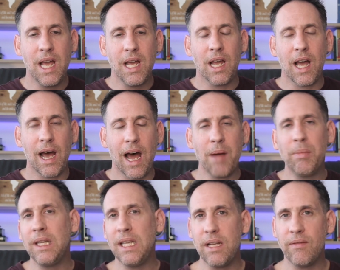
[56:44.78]
I
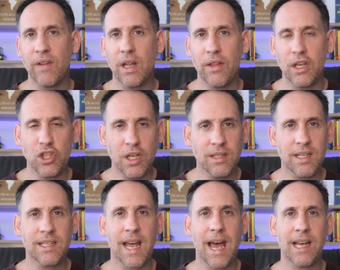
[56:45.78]
believe that
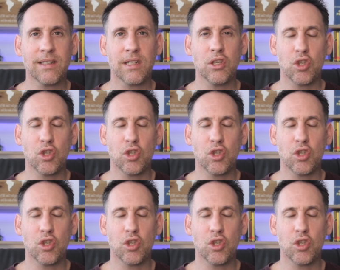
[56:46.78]
Jesus has